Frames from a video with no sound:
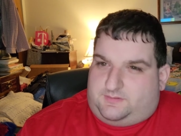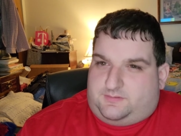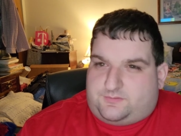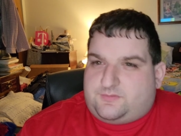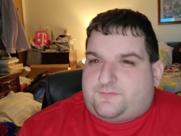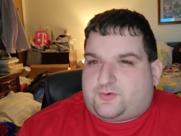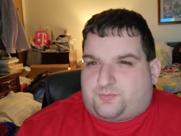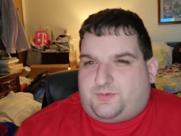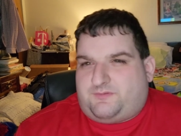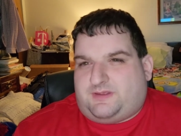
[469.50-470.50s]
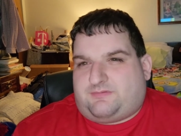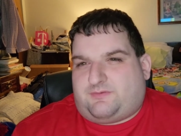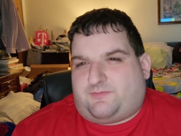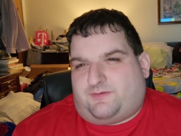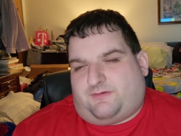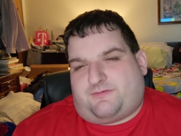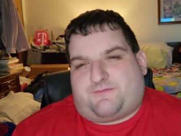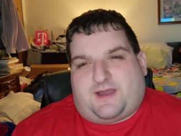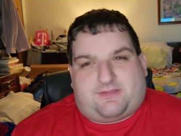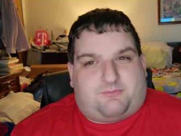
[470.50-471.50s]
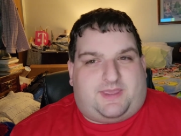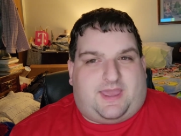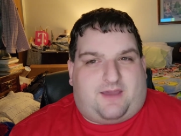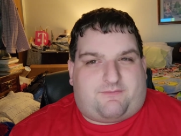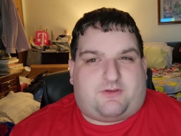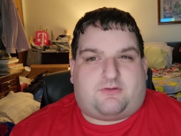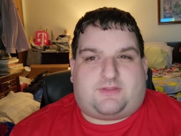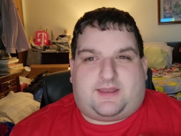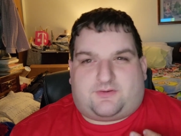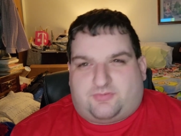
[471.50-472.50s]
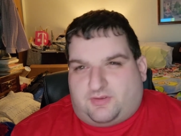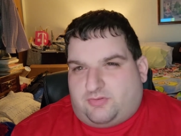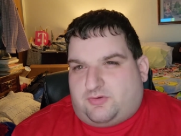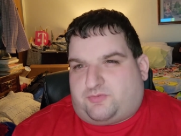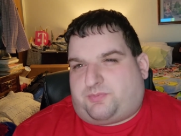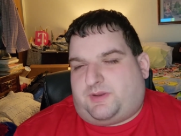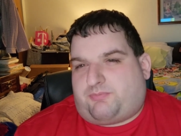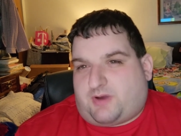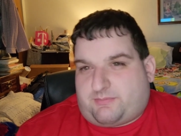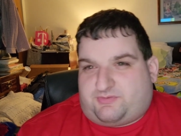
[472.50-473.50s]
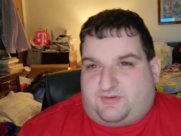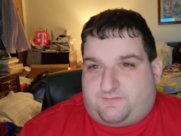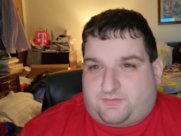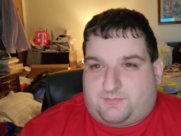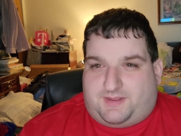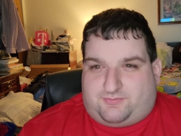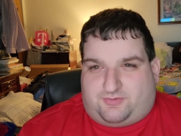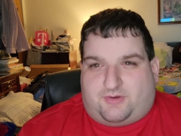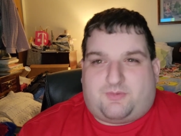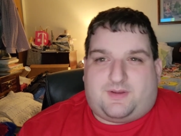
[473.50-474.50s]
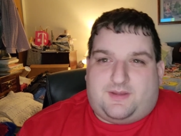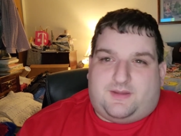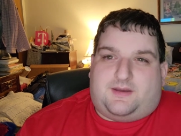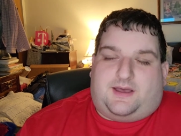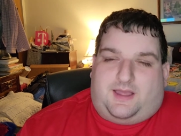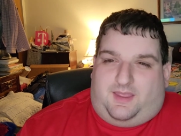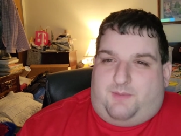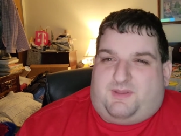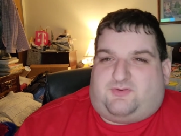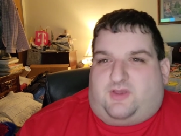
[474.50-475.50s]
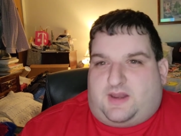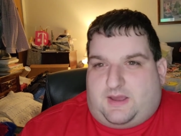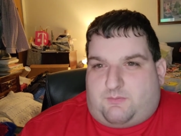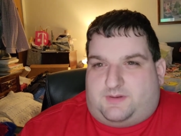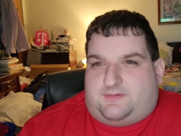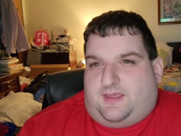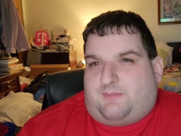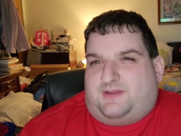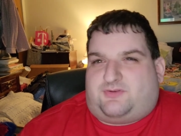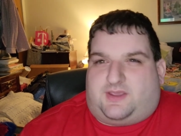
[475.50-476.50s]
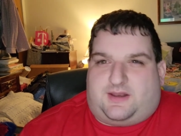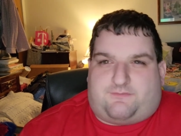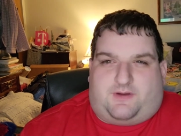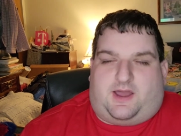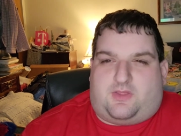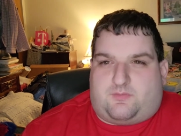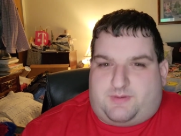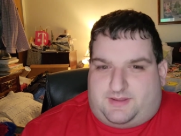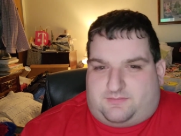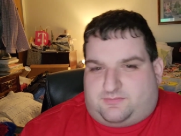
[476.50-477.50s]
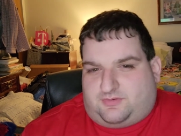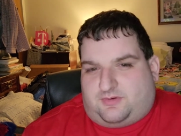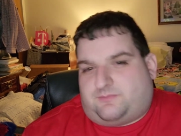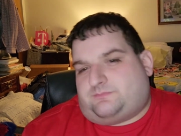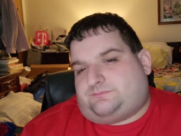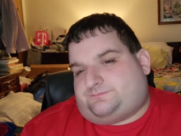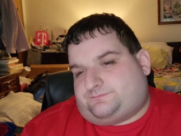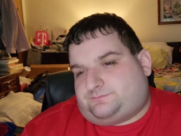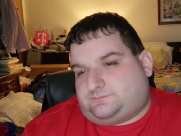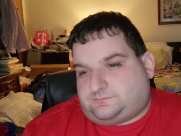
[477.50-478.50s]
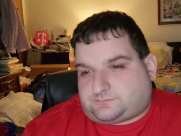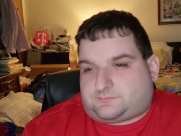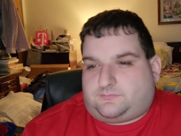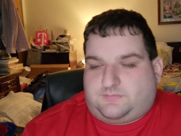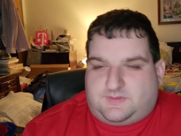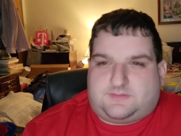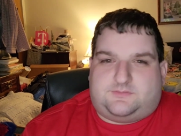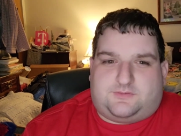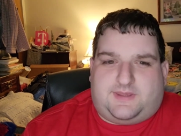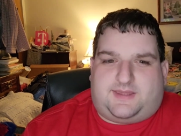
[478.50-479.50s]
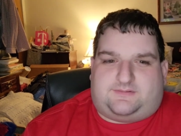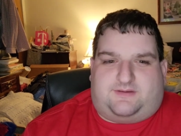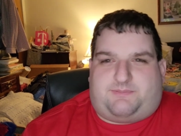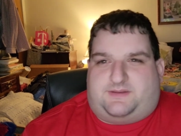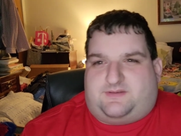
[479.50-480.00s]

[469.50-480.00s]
this is the first movie of this of the five that we have here that actually looks pretty promising for me. So I might check it out one day. I might check it out for Halloween. So so yeah, Def by